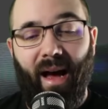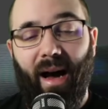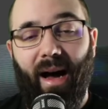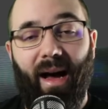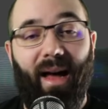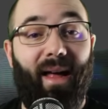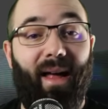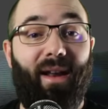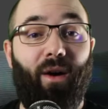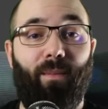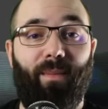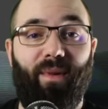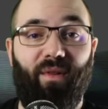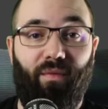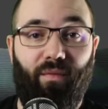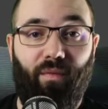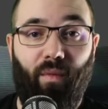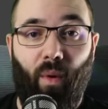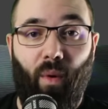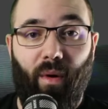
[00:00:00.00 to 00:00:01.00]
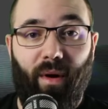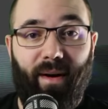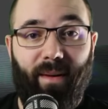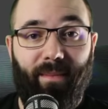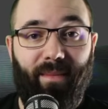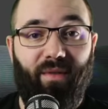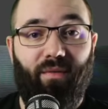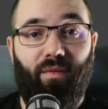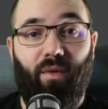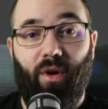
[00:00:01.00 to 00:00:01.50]
Uh, now,
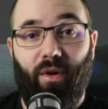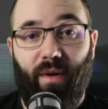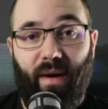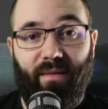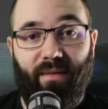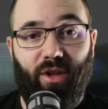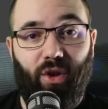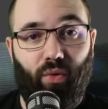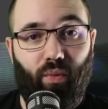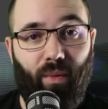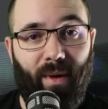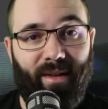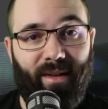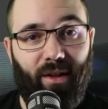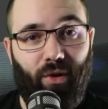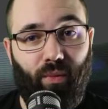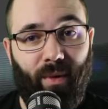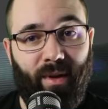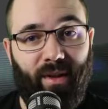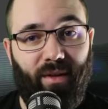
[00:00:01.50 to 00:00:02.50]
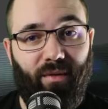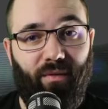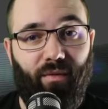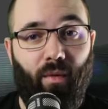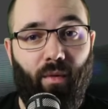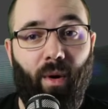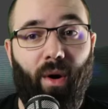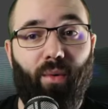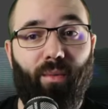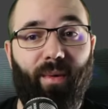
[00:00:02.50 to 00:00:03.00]
before before Revit twenty
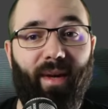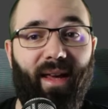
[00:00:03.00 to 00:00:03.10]
twenty-four,